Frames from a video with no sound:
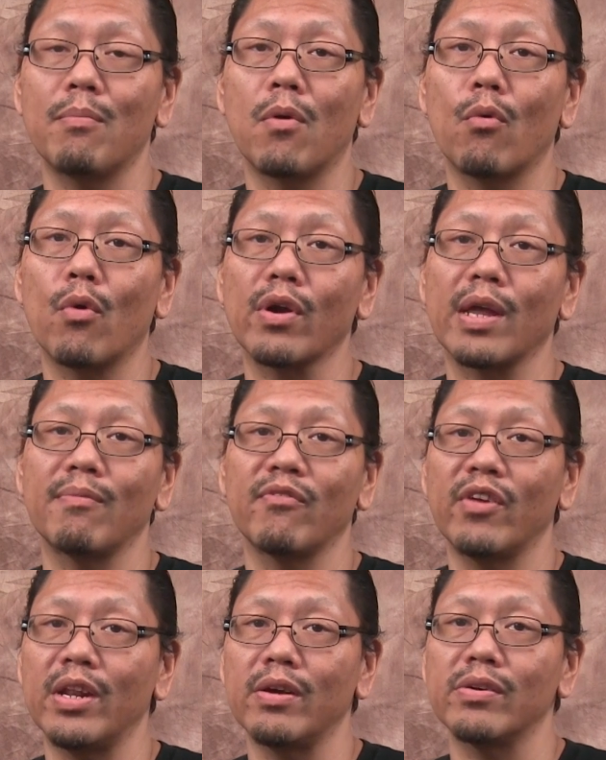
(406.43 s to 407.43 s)
for more
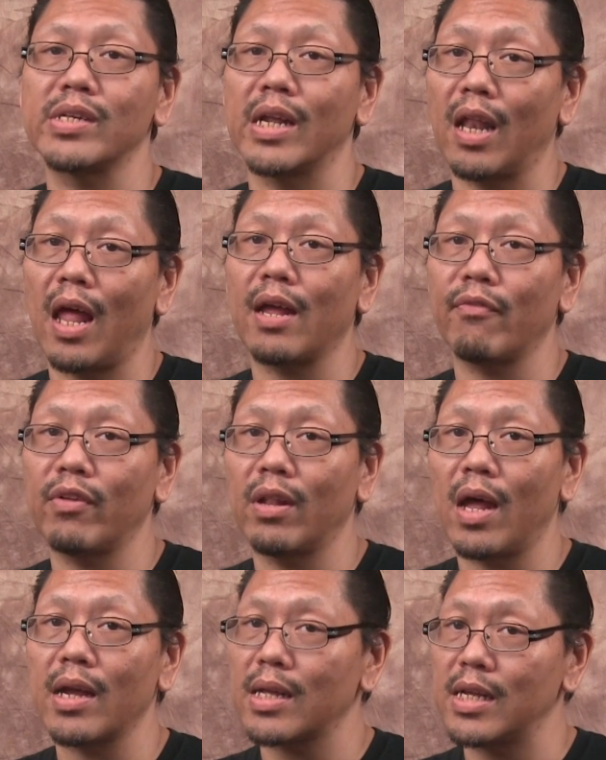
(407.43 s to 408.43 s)
wargaming videos and like if
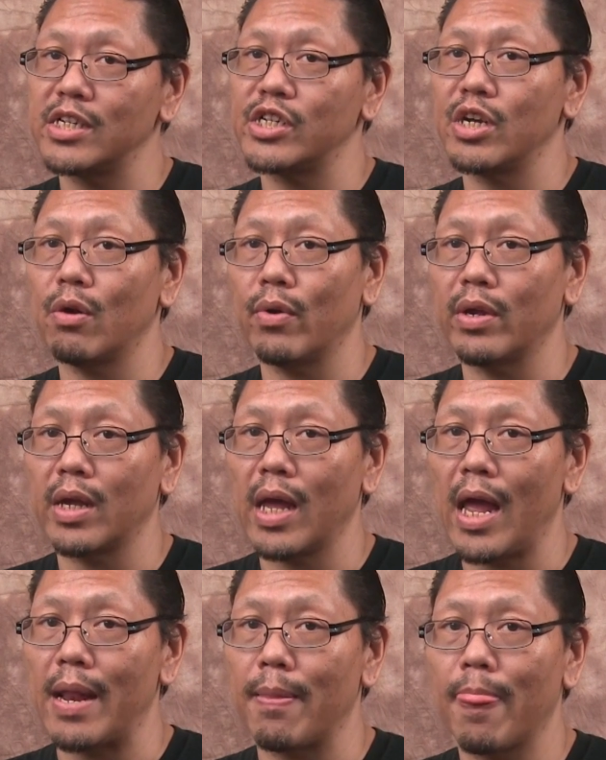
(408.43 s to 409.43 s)
you like, and share where you
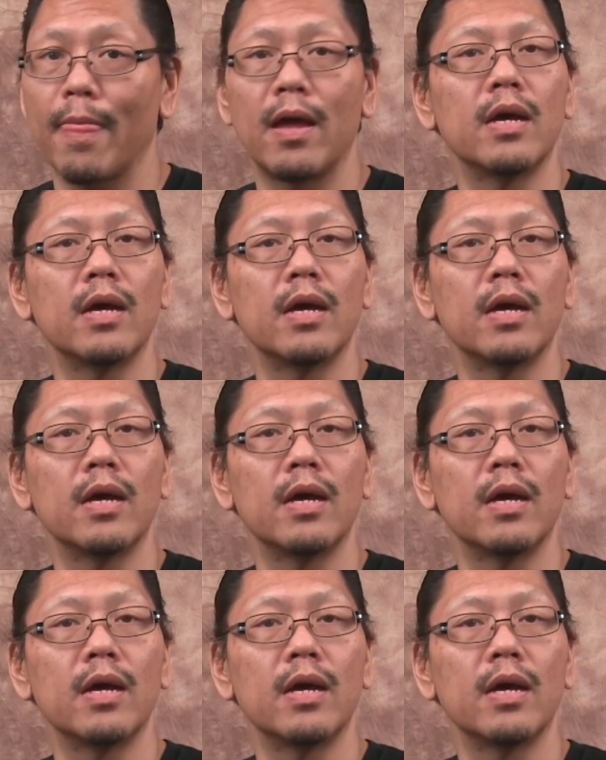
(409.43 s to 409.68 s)
can.